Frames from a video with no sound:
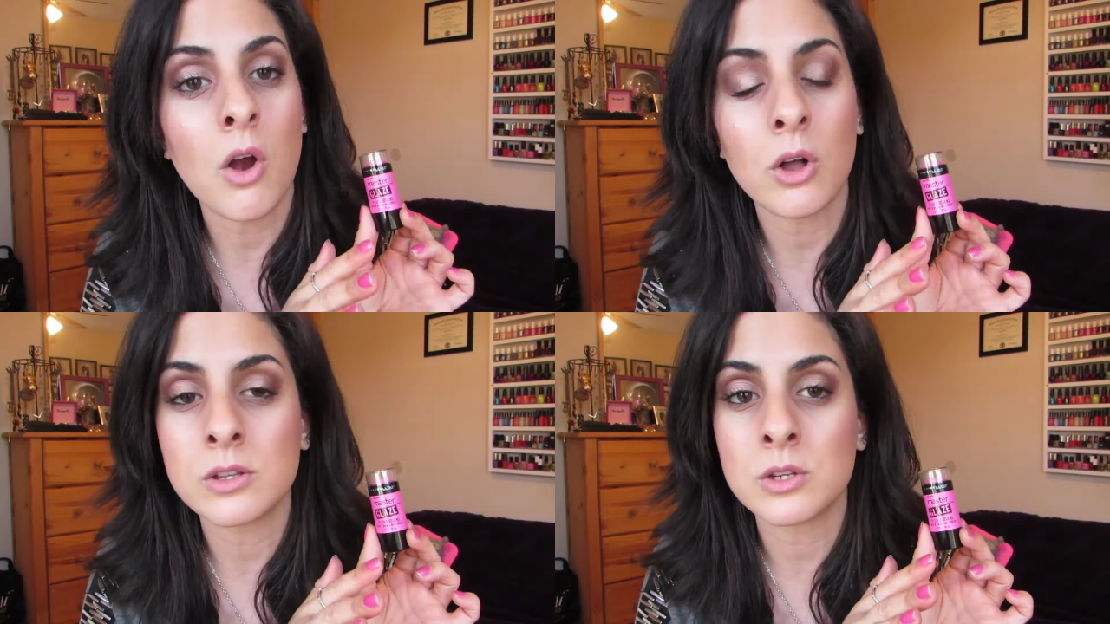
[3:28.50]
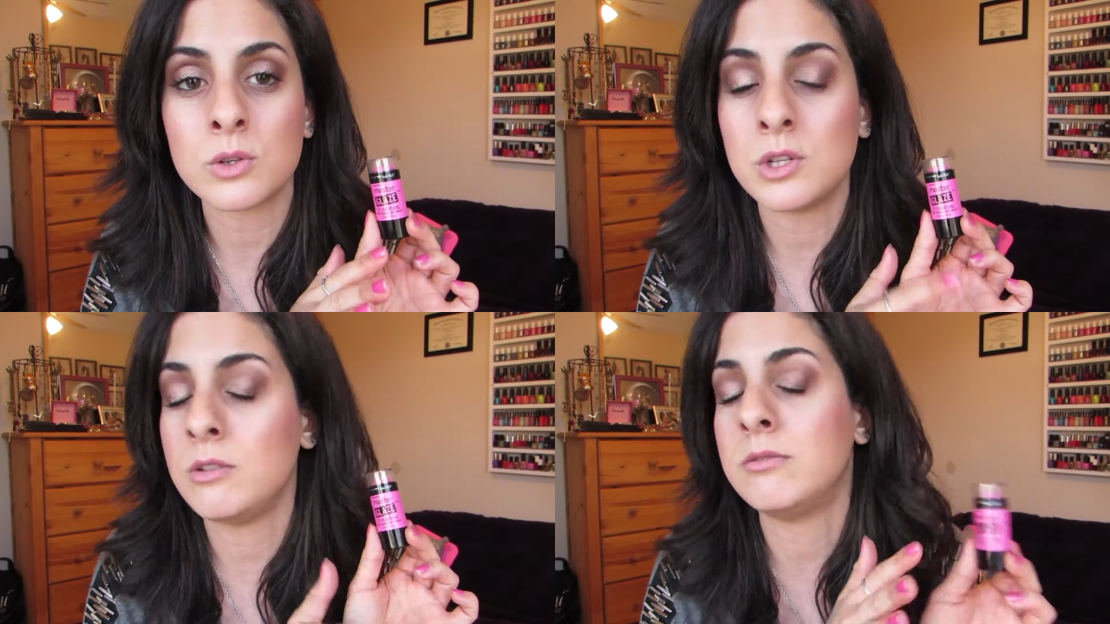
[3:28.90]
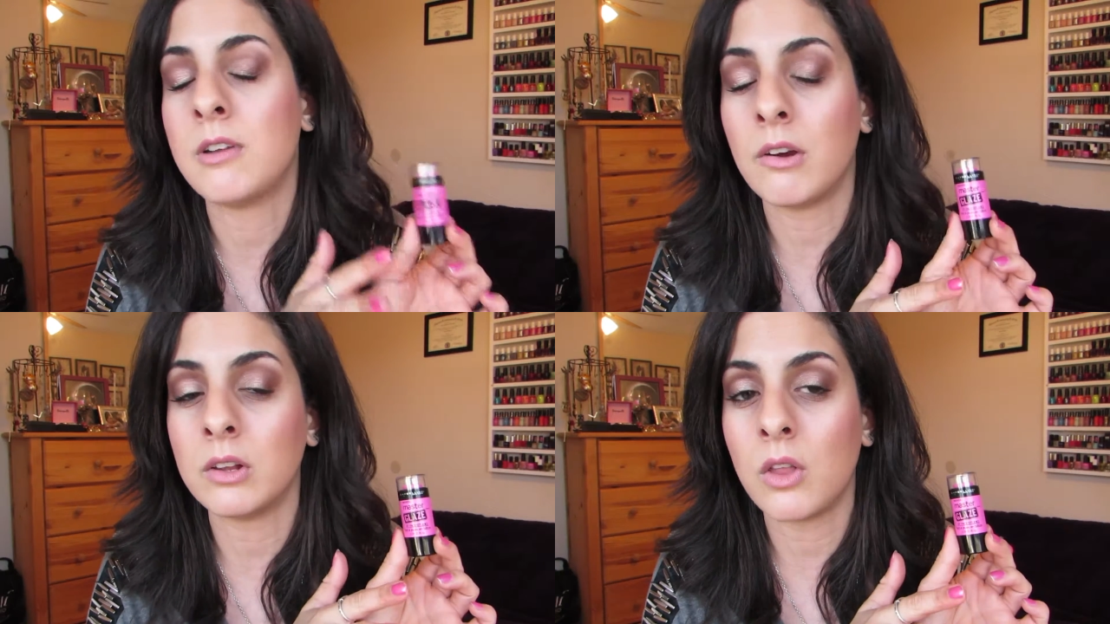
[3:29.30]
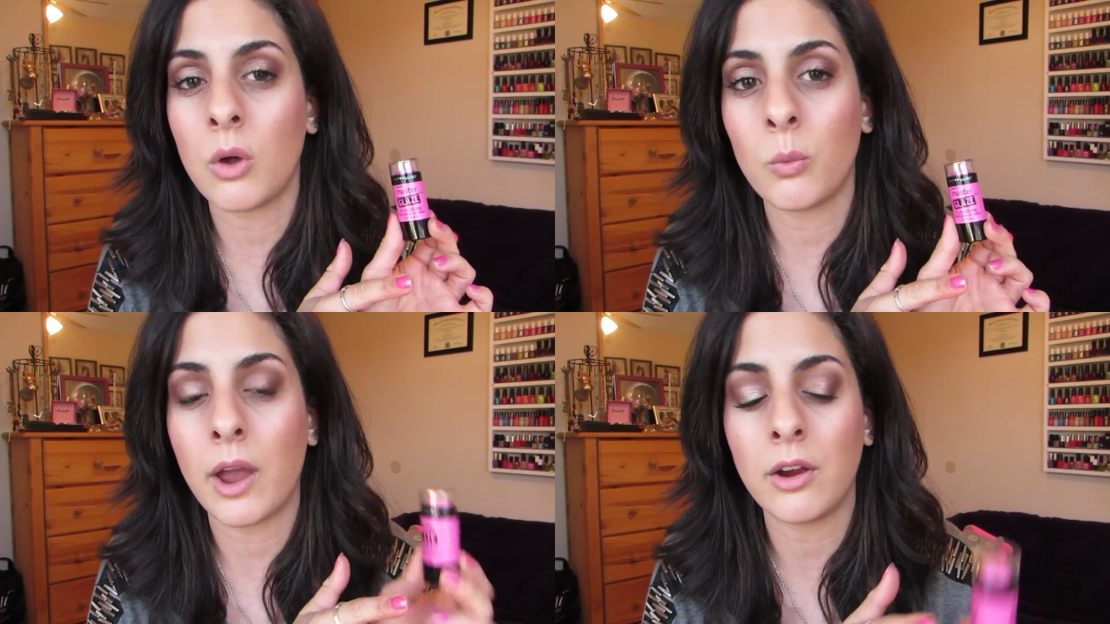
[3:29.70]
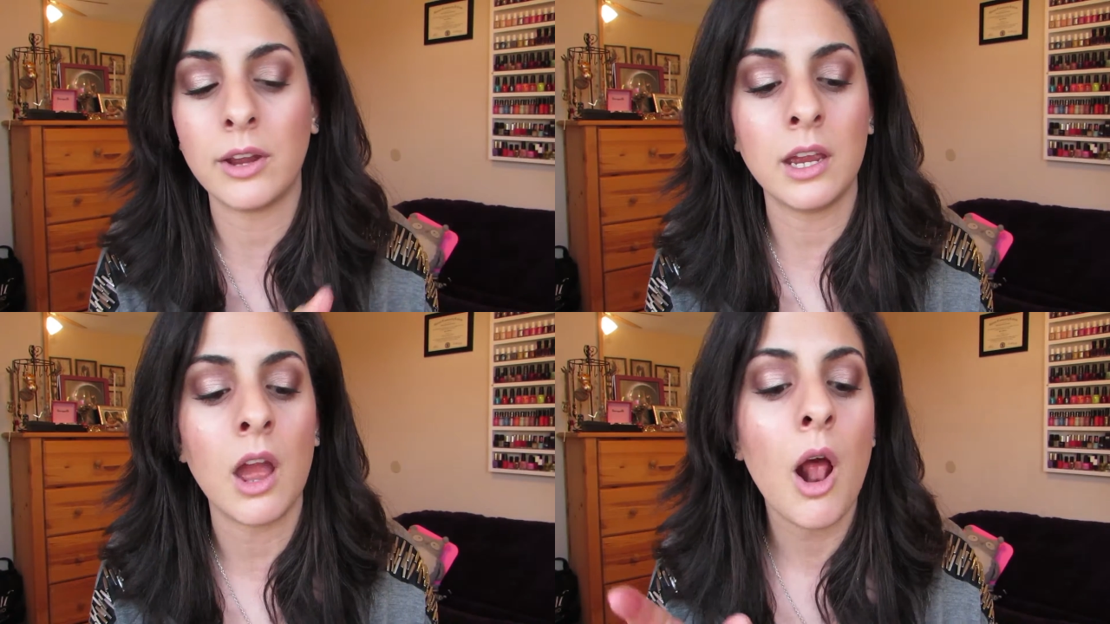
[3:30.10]
also too very long
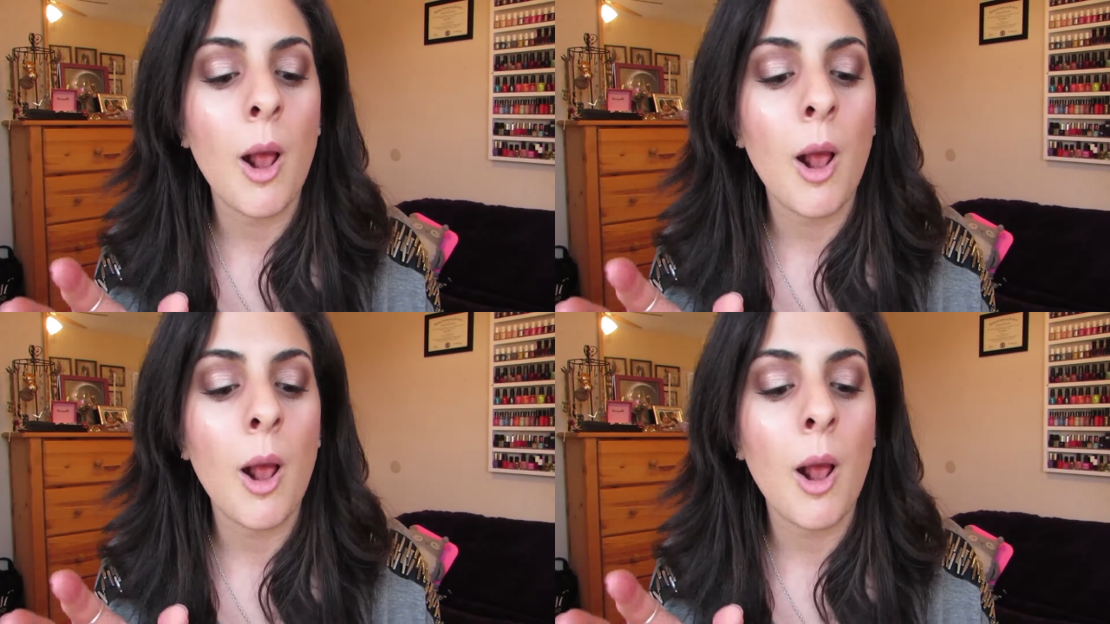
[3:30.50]
wearing,